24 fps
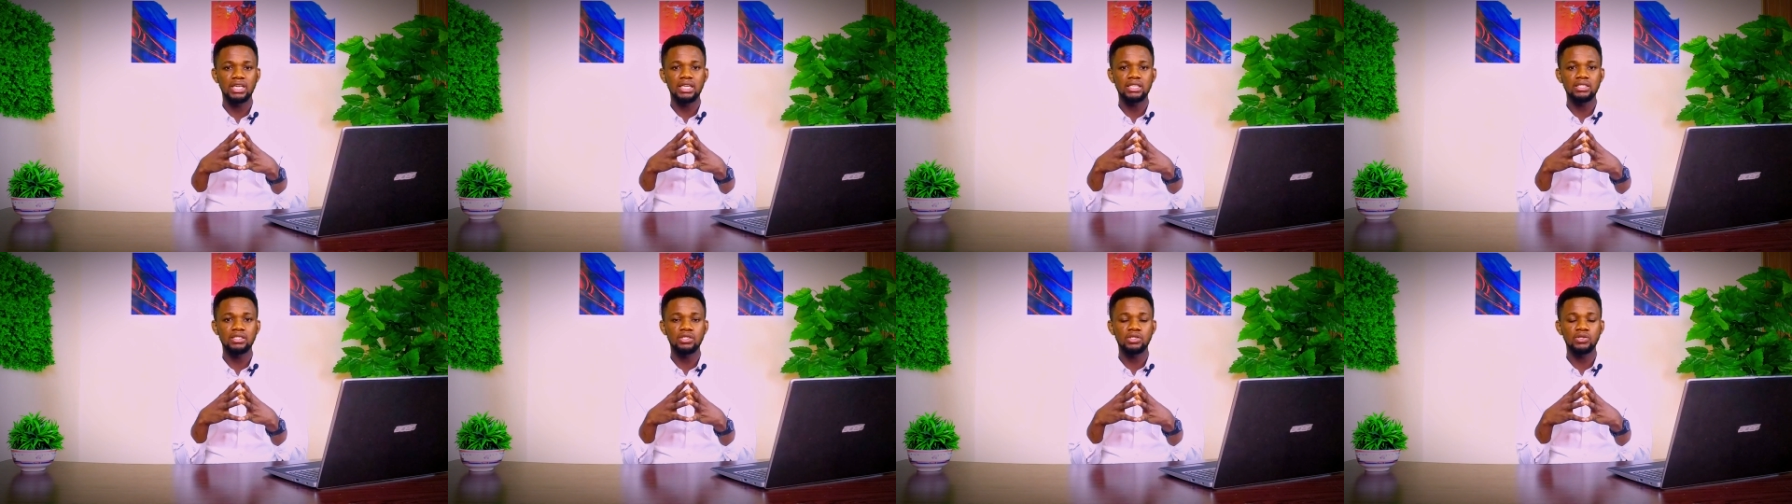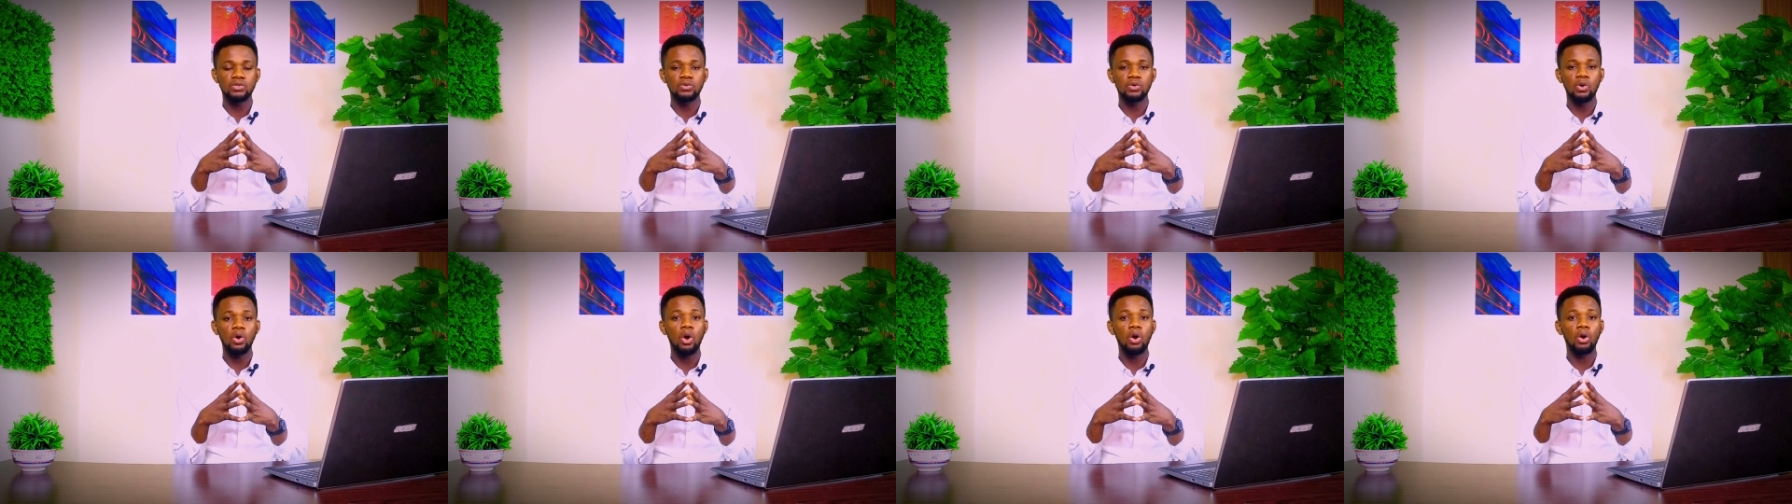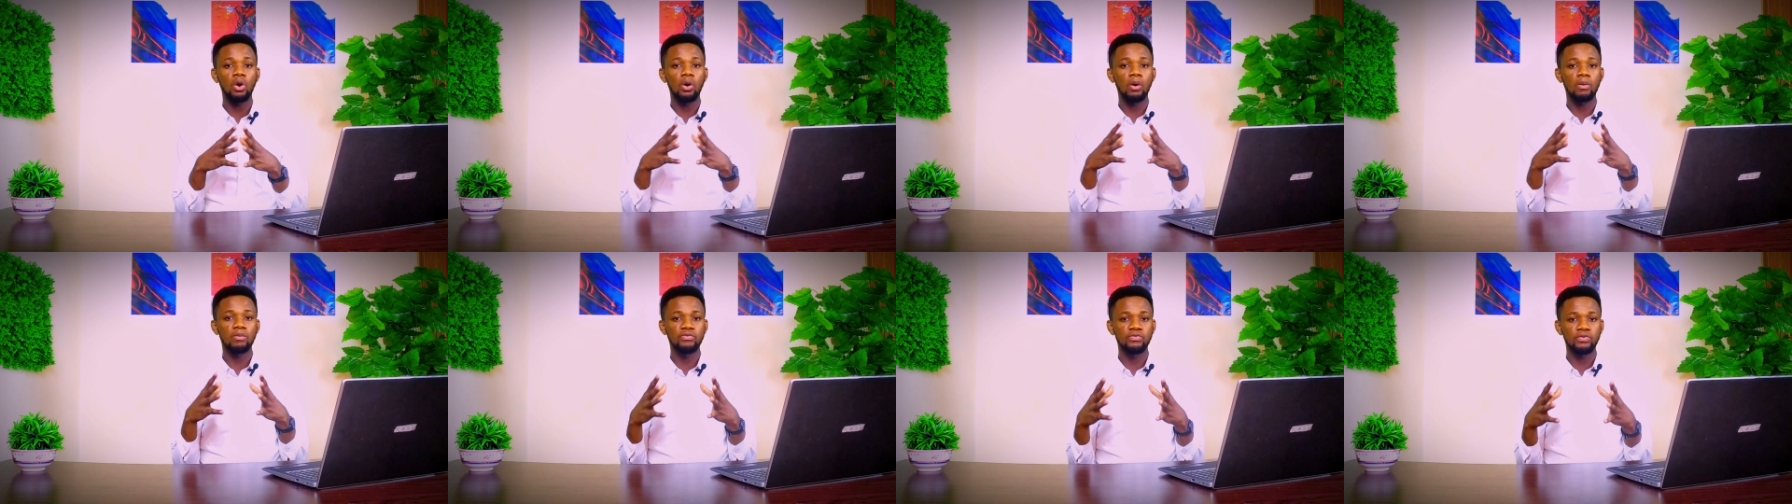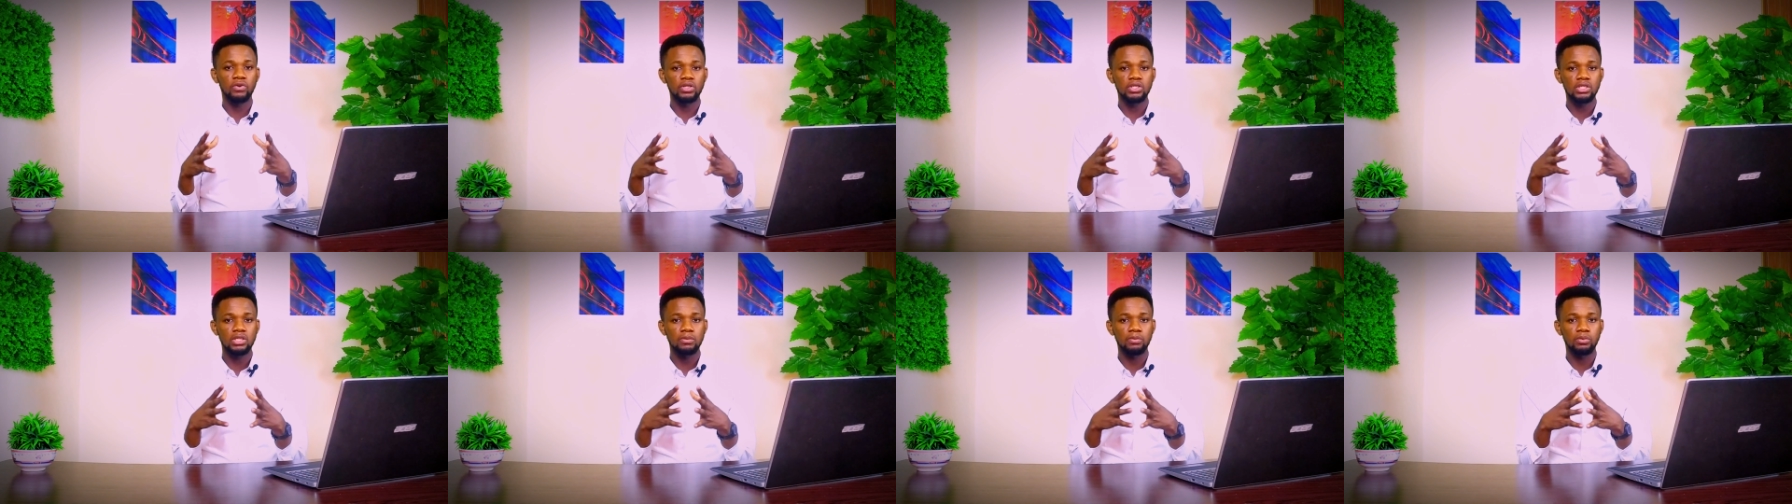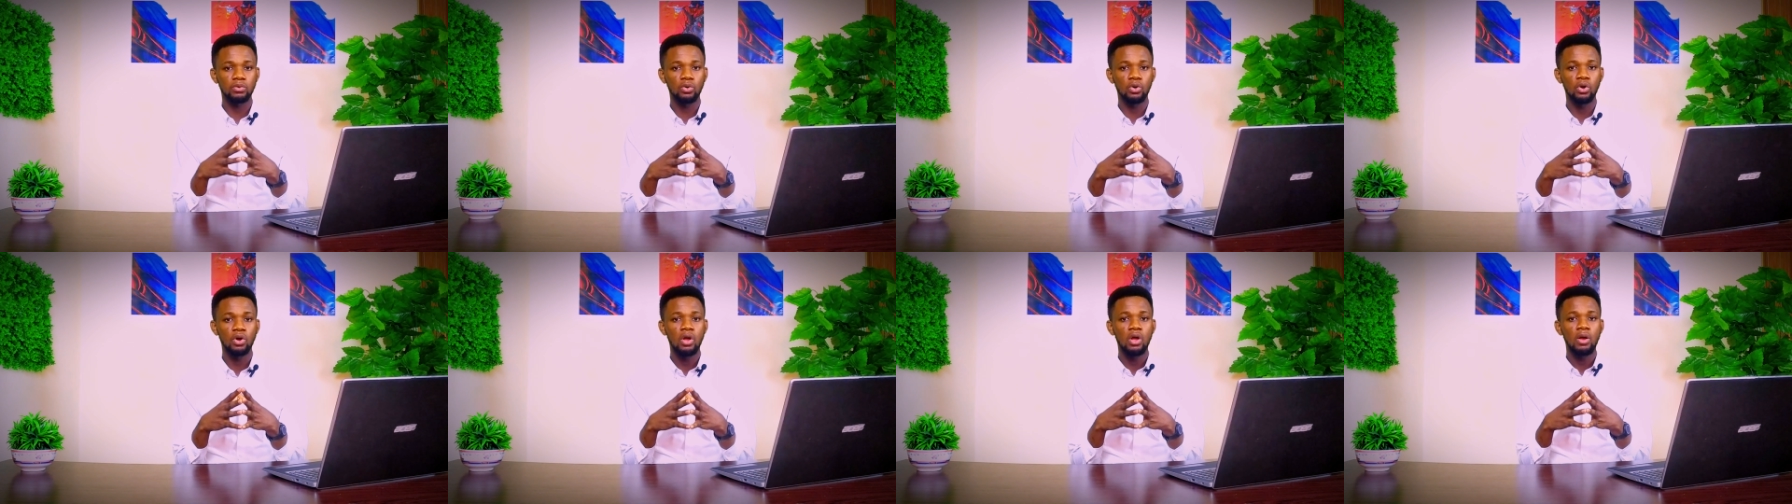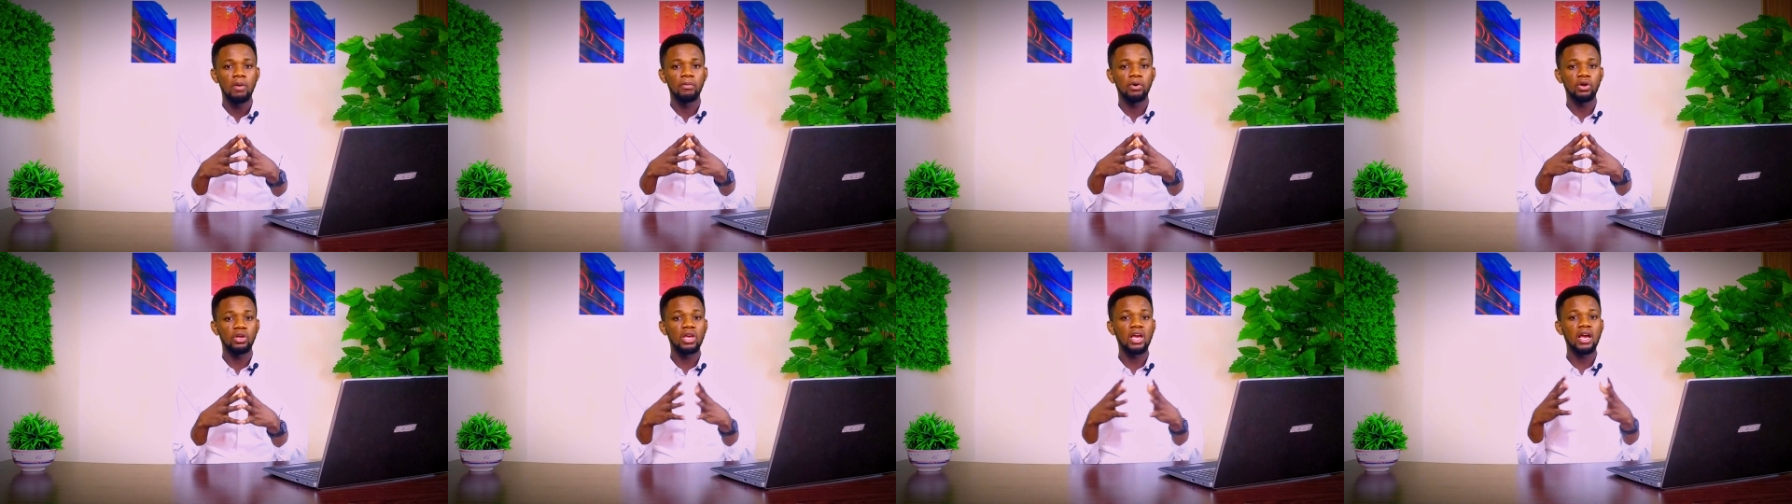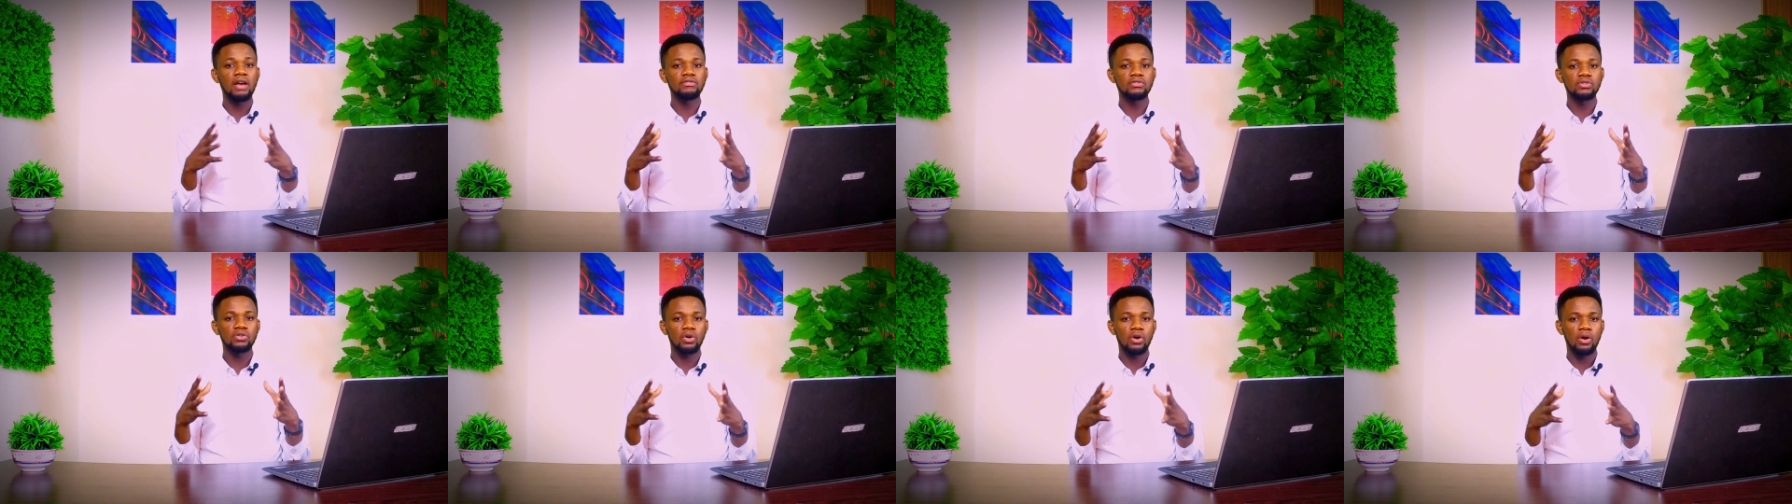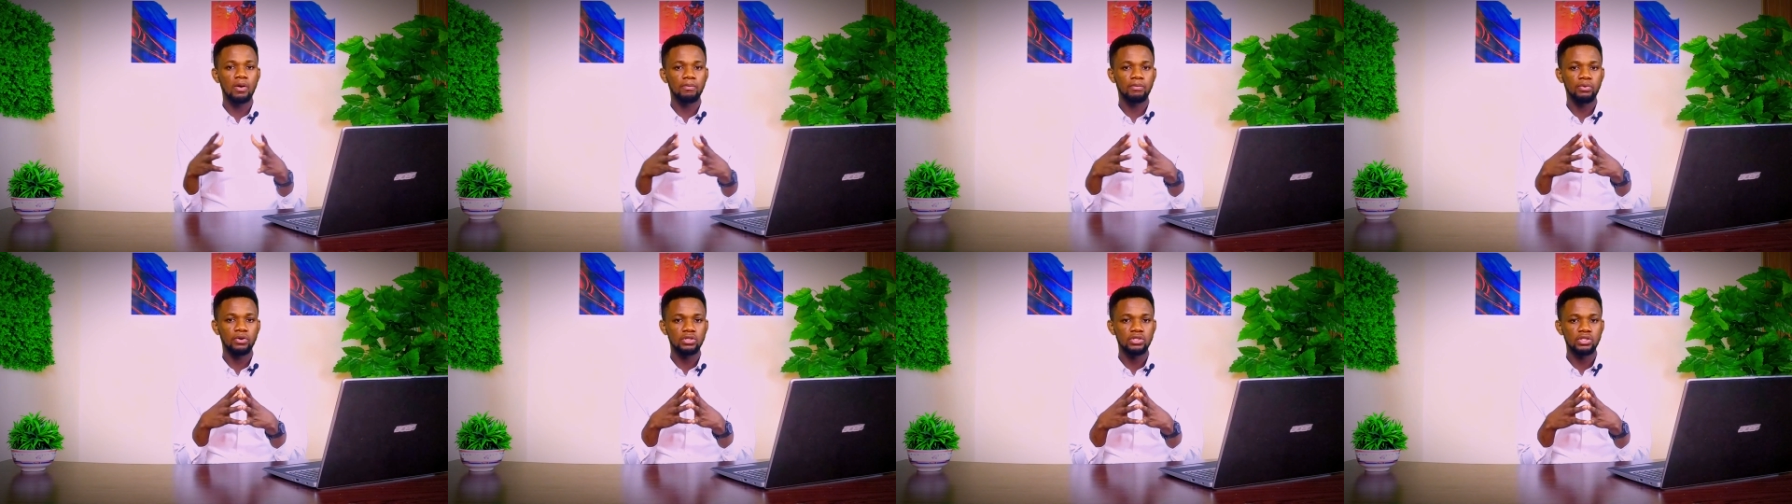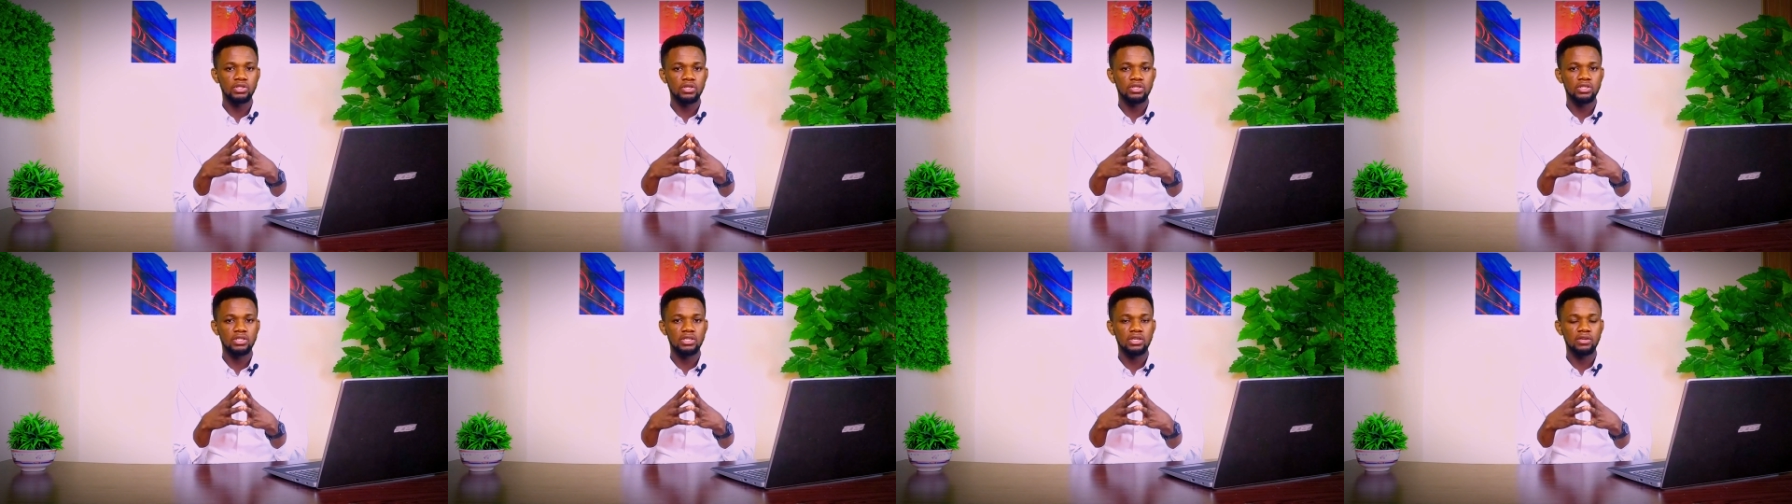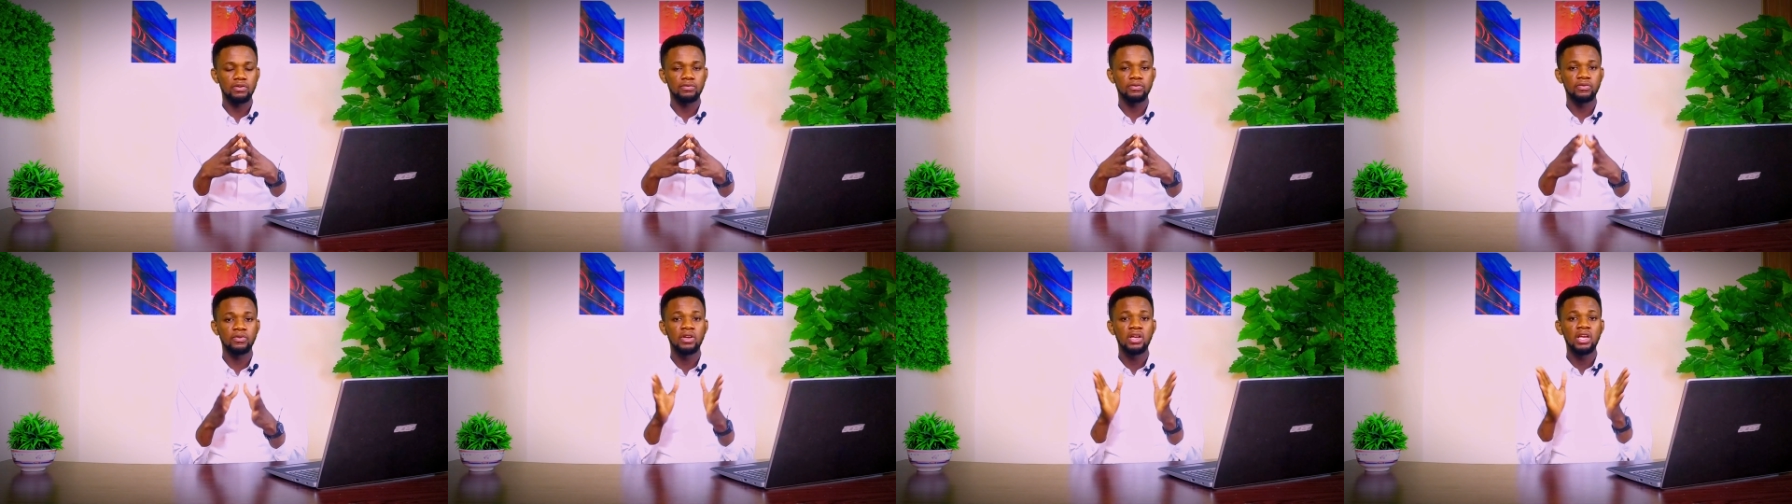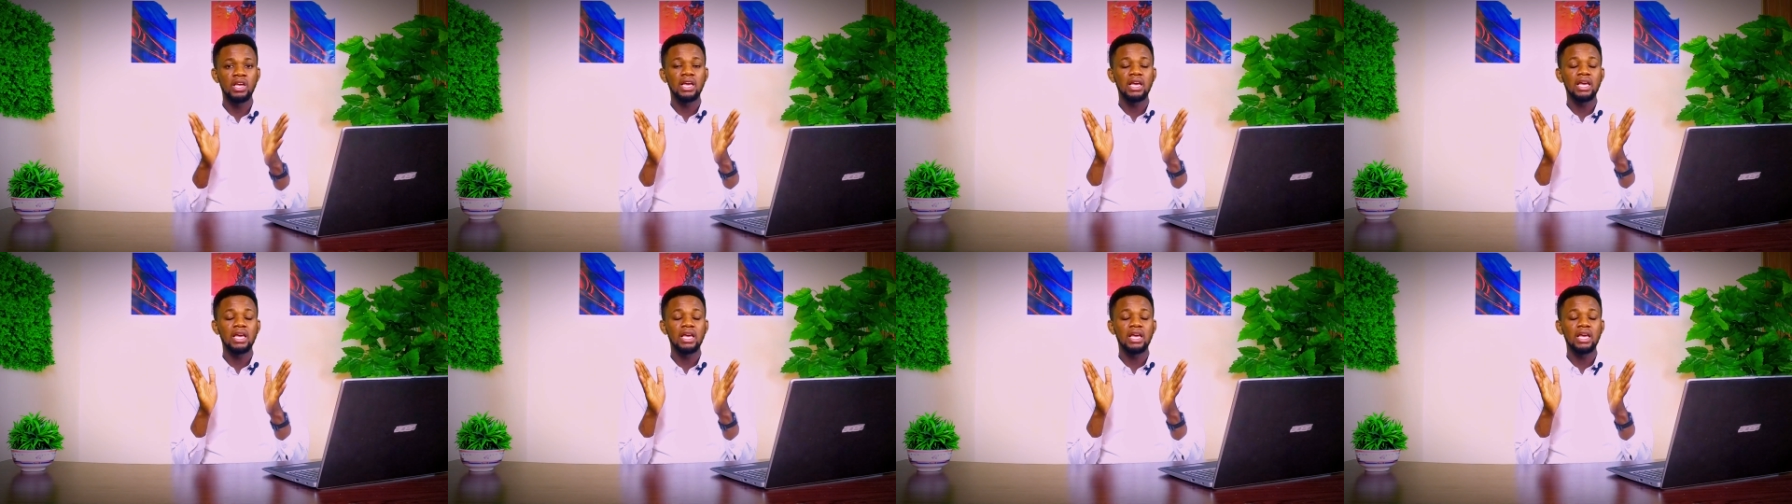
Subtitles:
get you uncomfortable, but you have to comport yourself.